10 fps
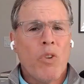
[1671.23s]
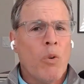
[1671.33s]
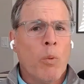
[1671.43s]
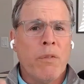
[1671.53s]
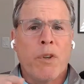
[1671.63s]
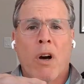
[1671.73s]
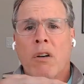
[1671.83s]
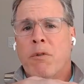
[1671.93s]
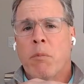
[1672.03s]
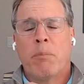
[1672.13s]
we've gone
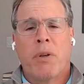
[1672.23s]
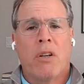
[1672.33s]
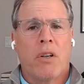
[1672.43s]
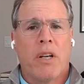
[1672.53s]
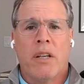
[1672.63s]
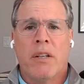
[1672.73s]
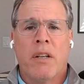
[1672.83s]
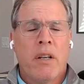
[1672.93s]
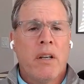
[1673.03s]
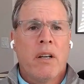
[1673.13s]
from a period
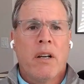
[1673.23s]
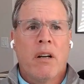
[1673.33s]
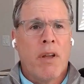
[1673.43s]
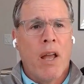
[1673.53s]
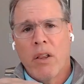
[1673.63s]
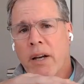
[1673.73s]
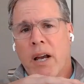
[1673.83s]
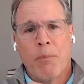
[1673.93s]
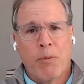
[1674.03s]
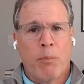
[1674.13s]
of
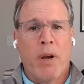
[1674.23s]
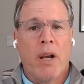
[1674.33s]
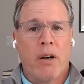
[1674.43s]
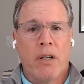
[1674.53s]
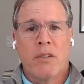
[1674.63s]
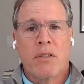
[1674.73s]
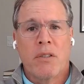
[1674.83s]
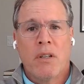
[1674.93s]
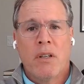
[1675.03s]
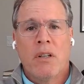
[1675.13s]
helicopter
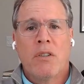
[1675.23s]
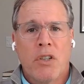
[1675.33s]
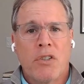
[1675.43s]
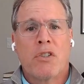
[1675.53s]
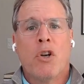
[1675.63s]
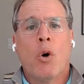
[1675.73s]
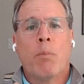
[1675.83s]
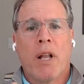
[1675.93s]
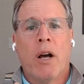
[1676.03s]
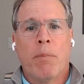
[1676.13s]
parents to
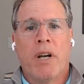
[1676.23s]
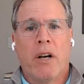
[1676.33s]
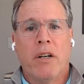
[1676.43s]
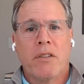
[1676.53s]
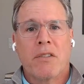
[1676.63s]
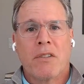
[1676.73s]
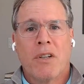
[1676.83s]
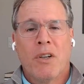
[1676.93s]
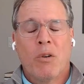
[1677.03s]
snowplow parents,